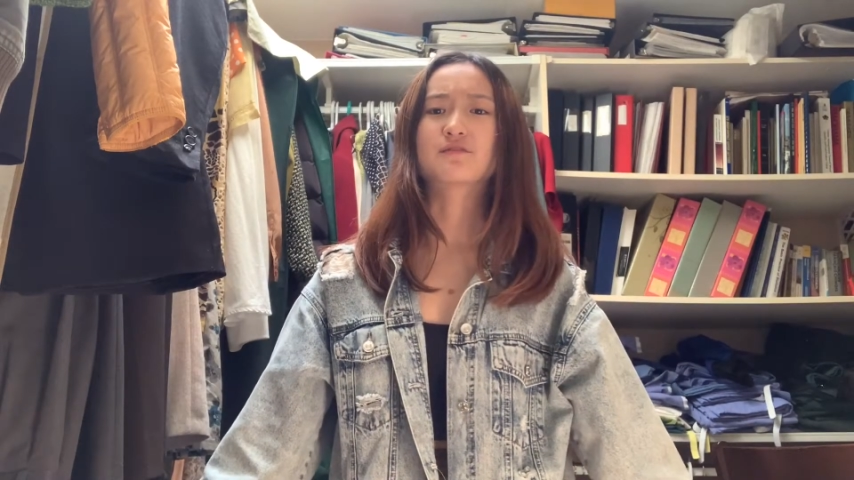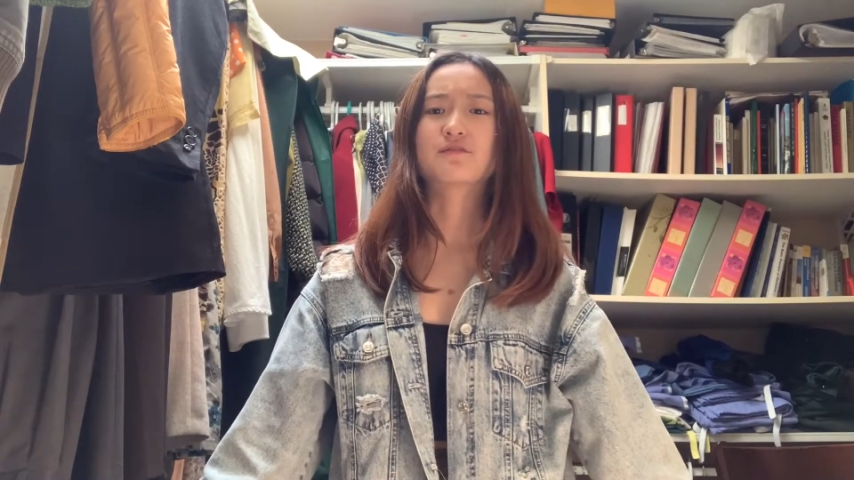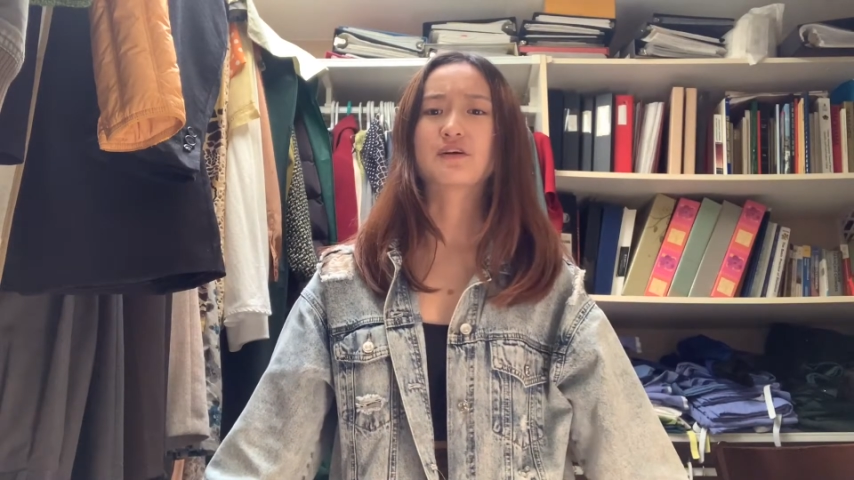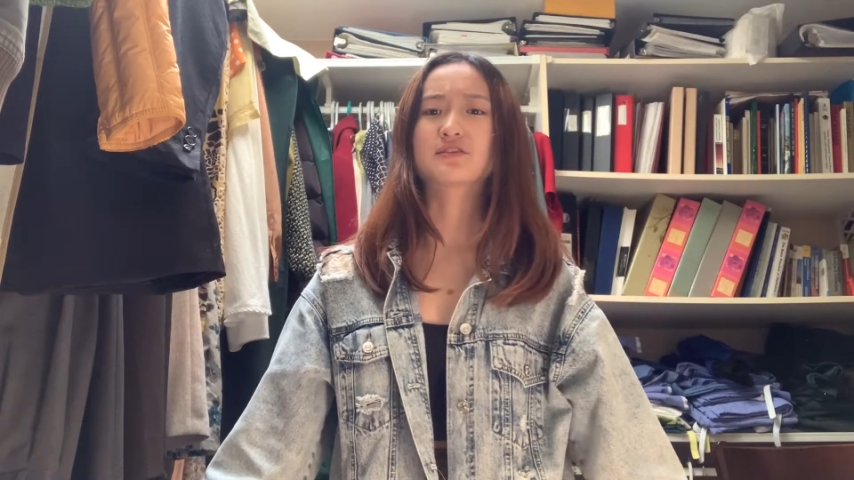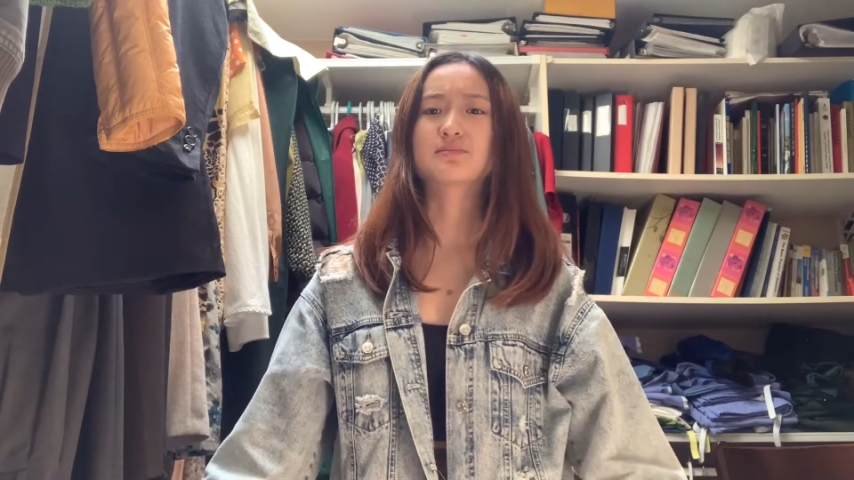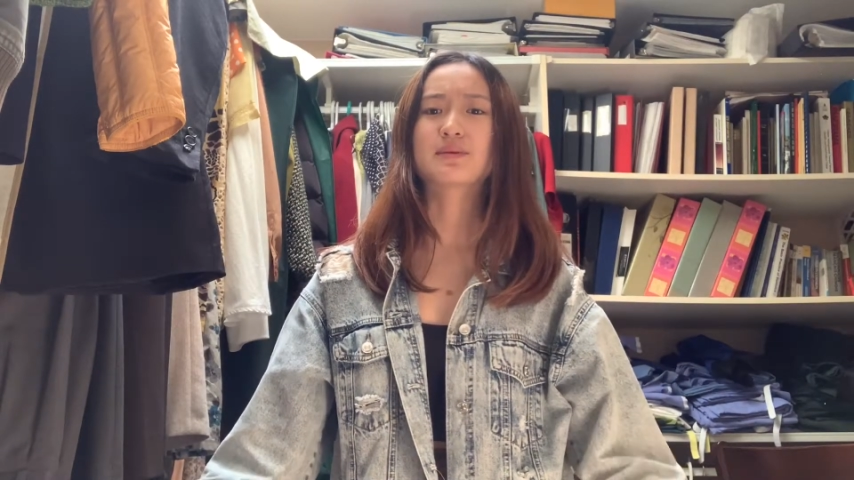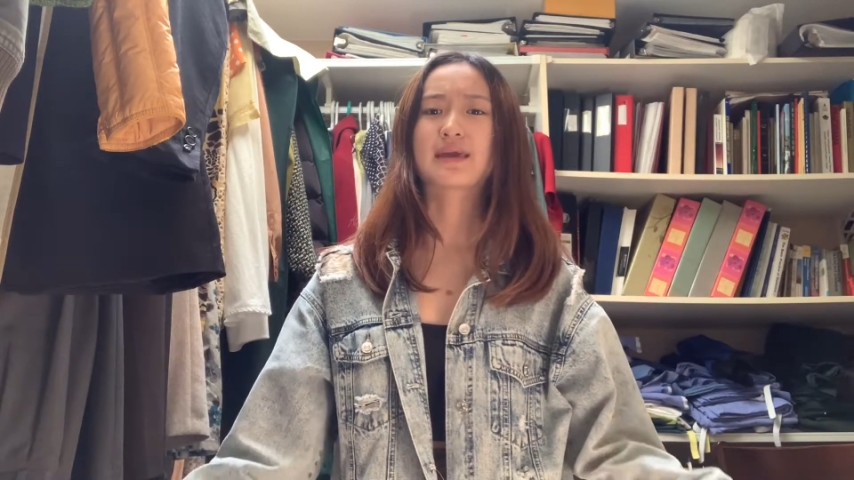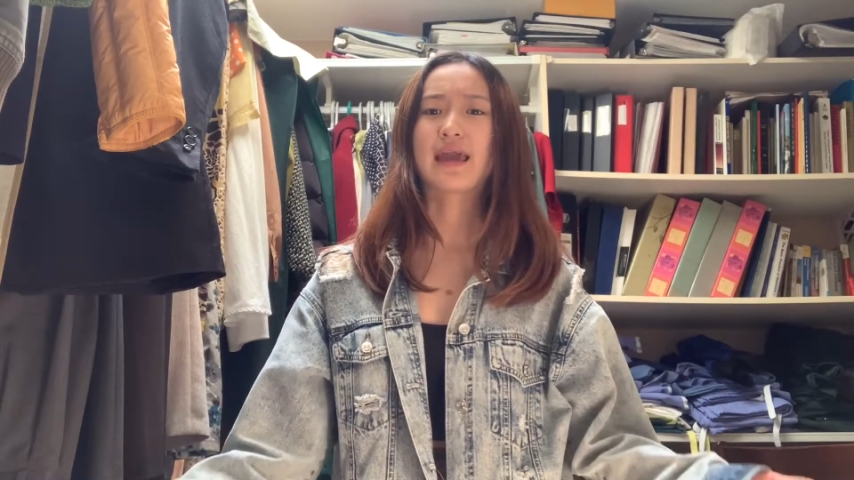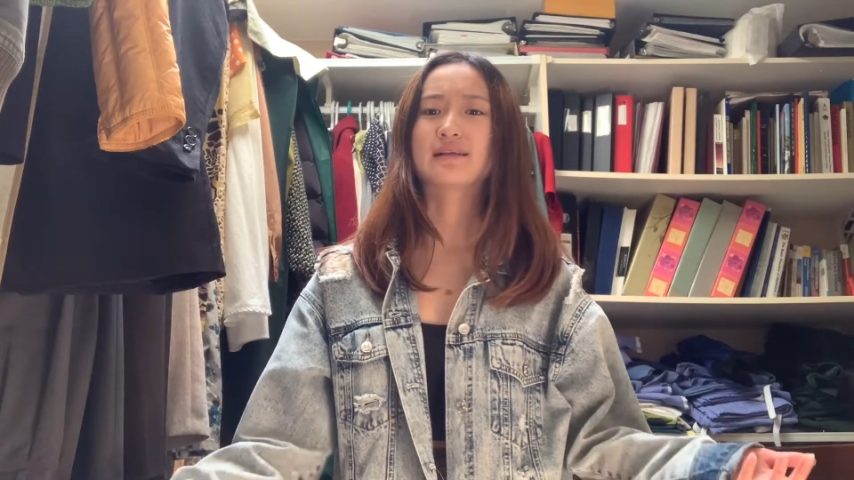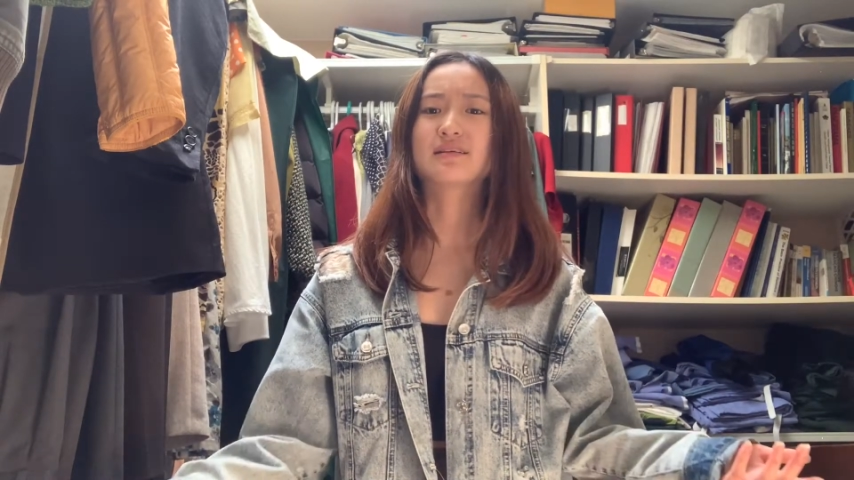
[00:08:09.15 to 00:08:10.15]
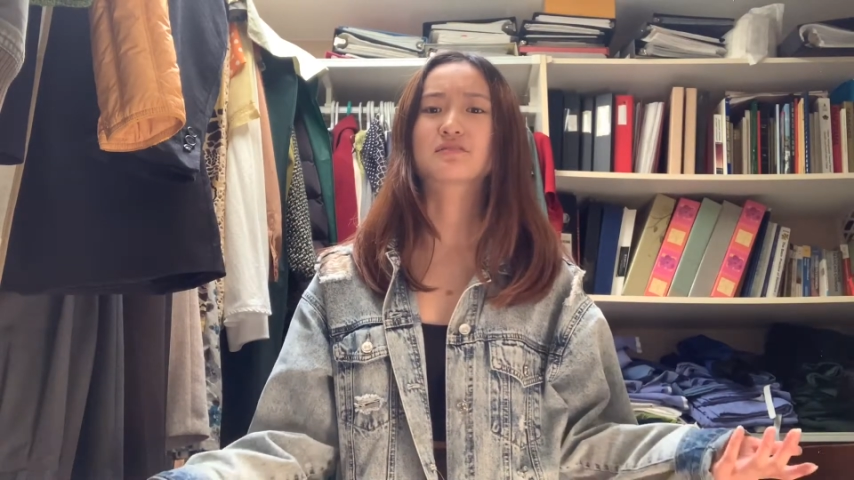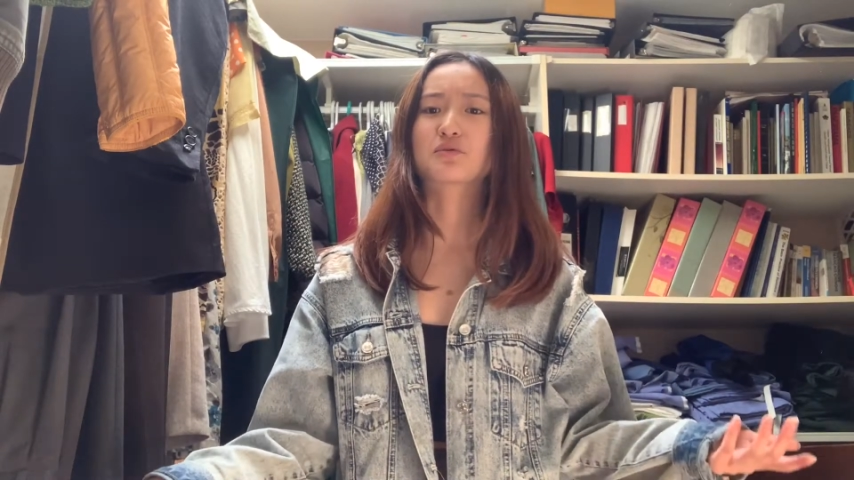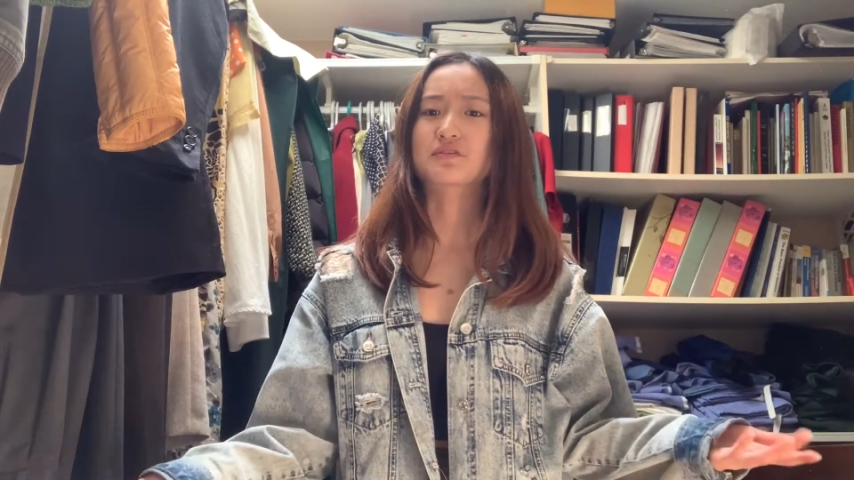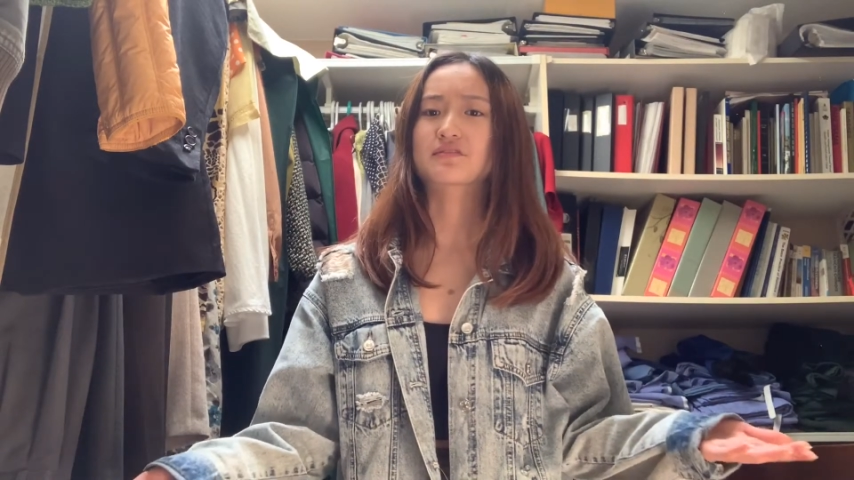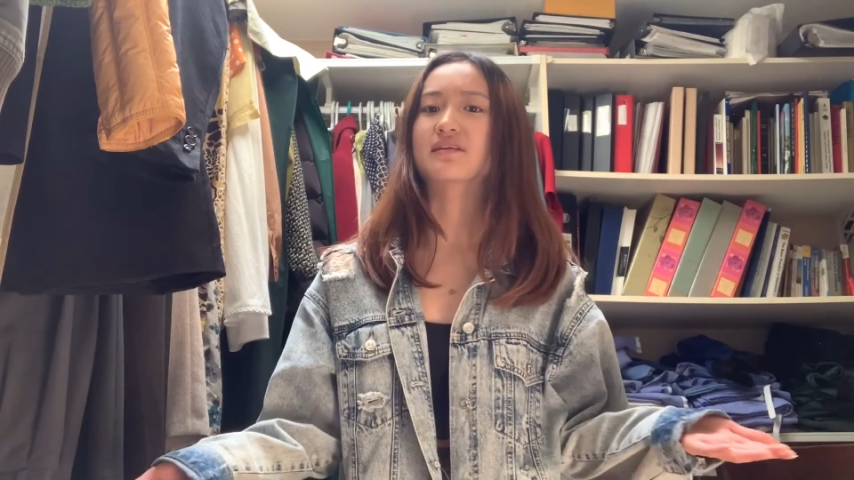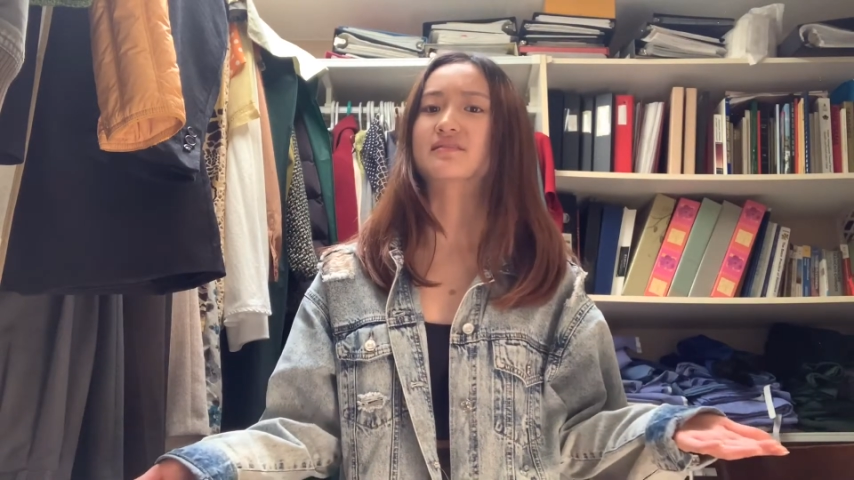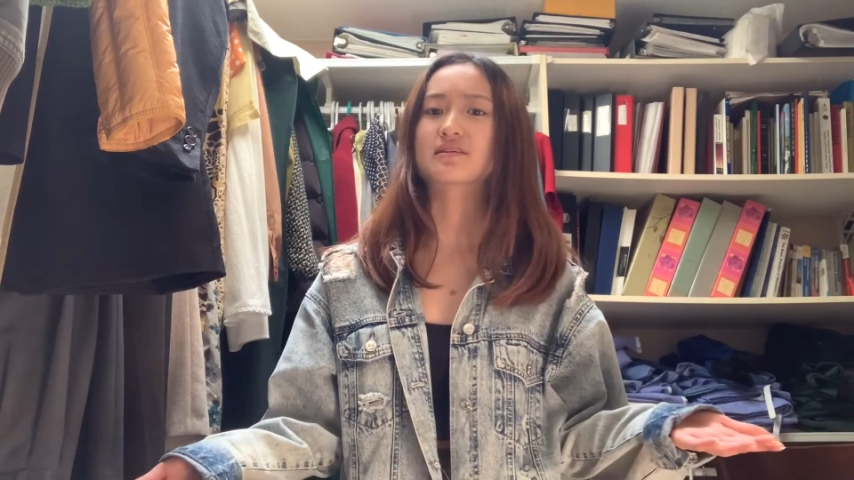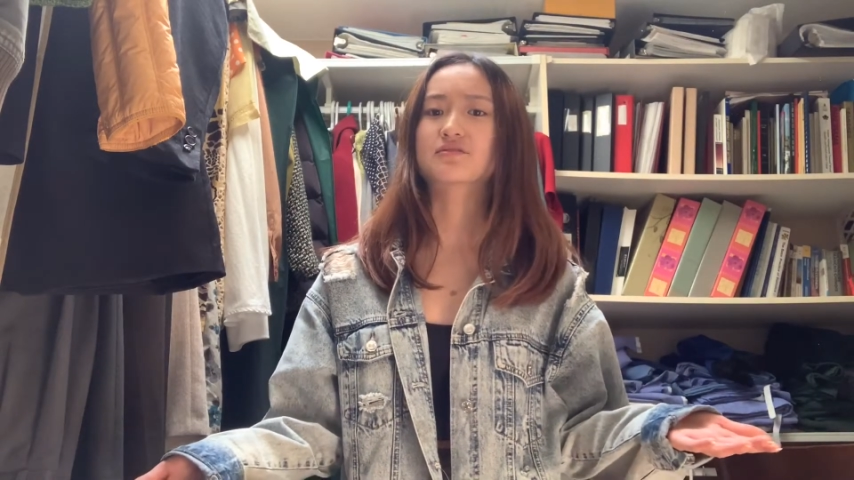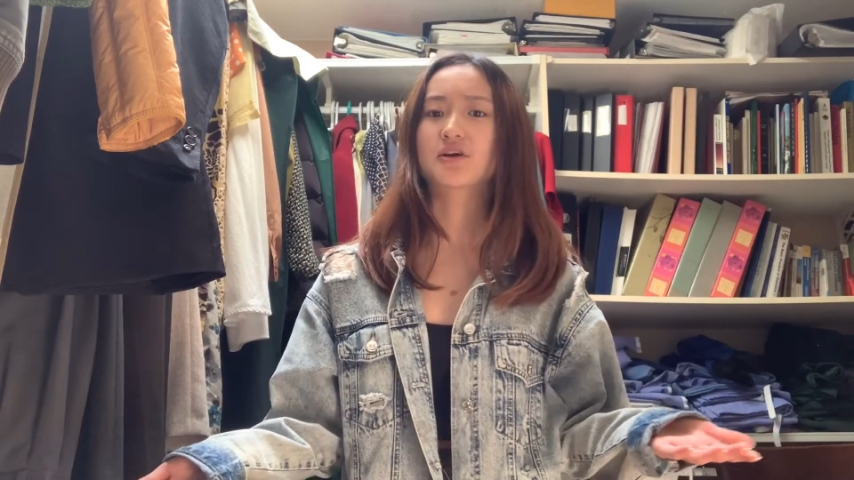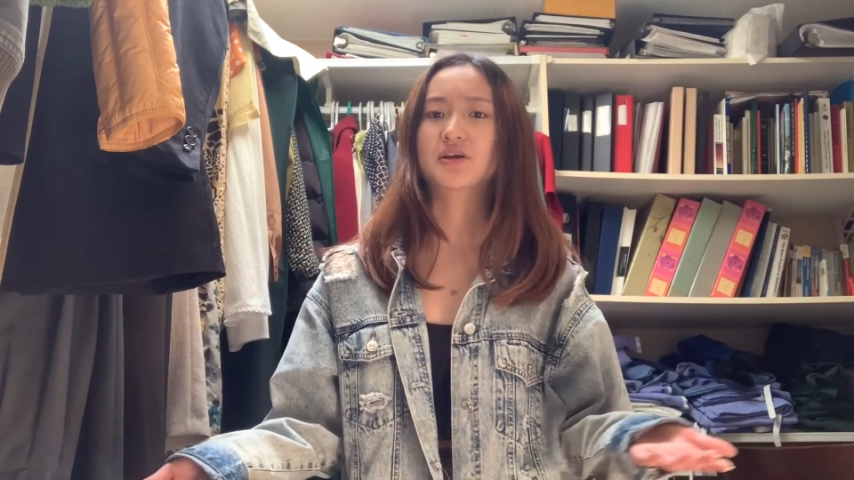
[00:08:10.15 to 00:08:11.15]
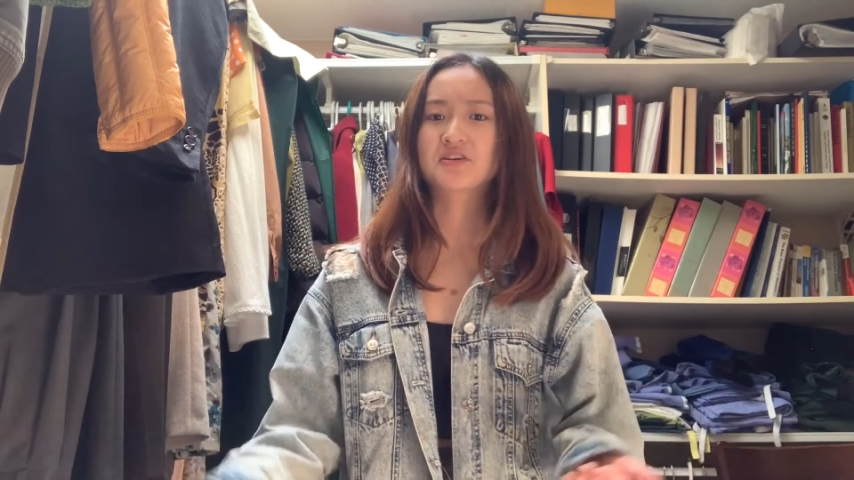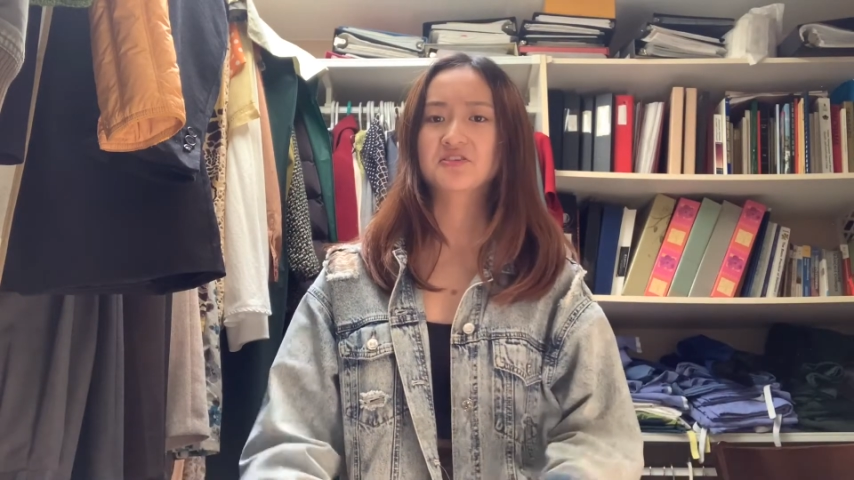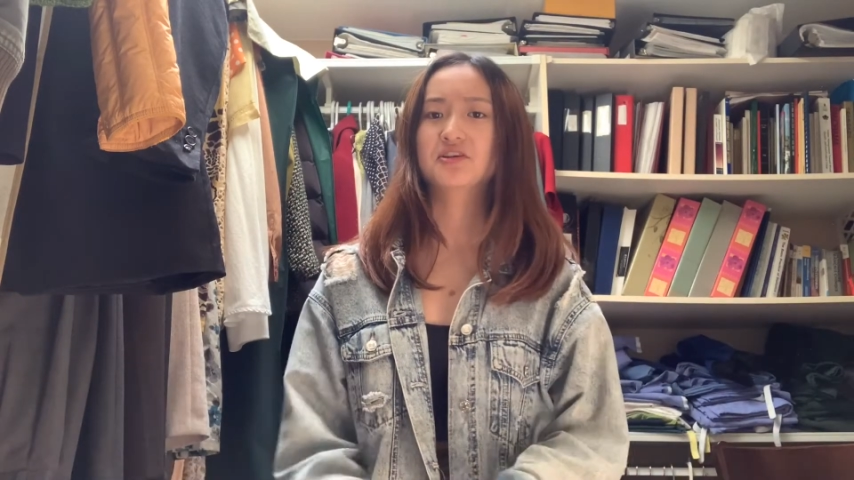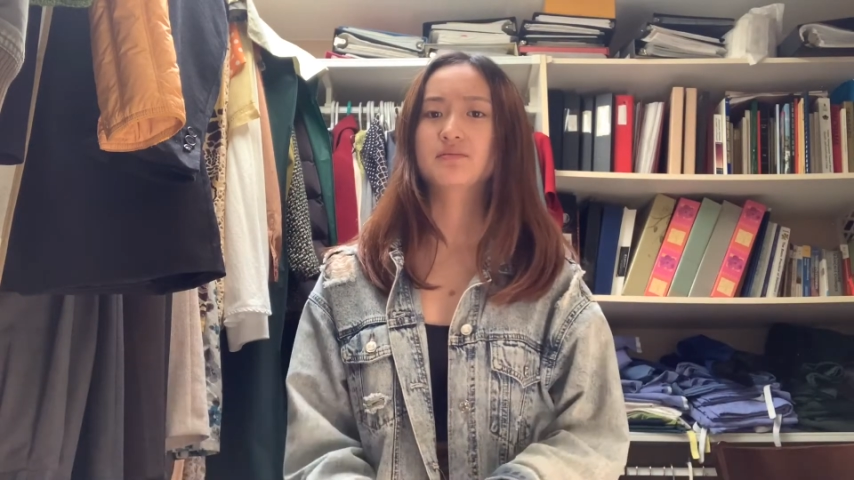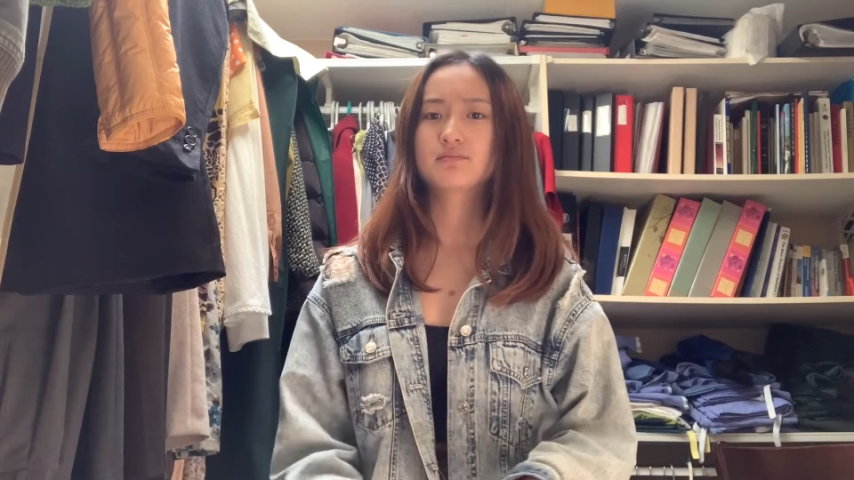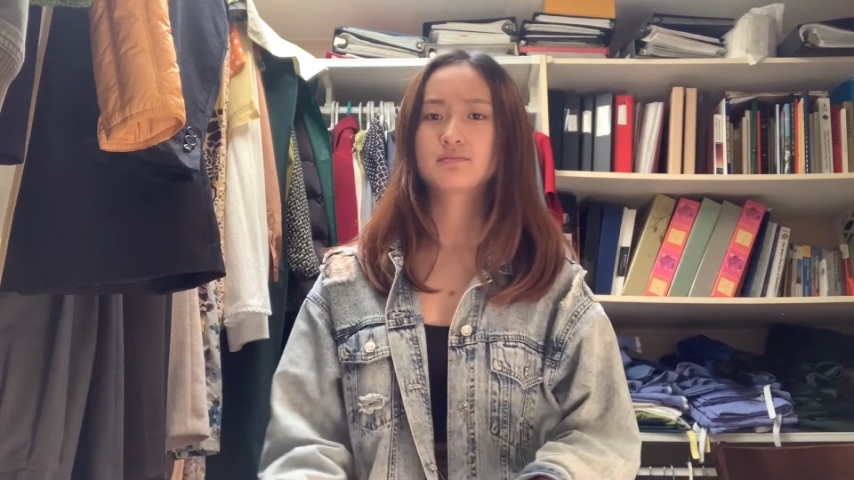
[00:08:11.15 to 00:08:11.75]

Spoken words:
failed to make any sort of sense out of dark energy.